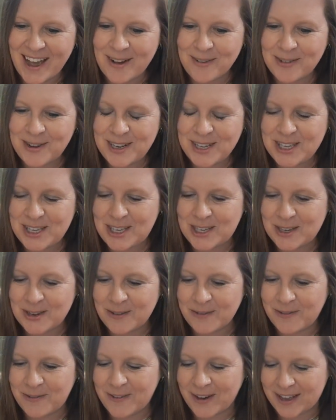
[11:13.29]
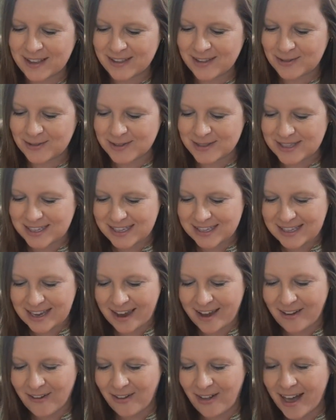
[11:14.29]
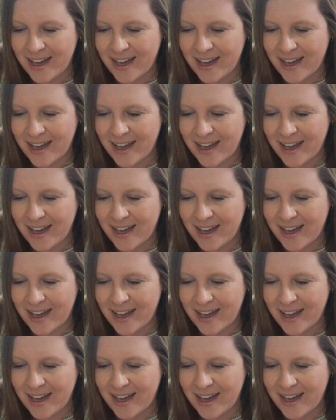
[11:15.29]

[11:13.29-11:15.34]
What a cute, fun little detail.